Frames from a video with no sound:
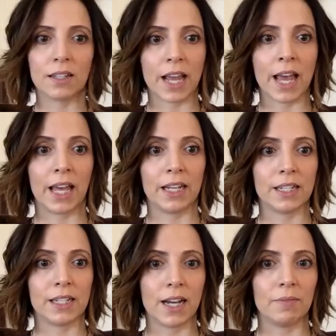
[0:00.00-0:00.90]

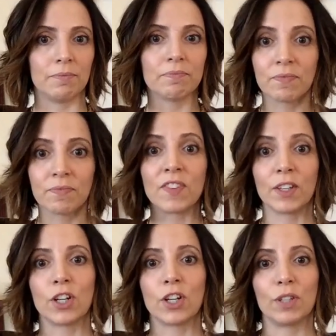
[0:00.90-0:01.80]
and feel
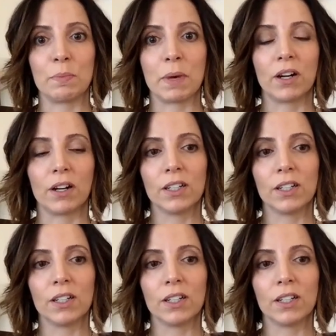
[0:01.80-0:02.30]
generally better.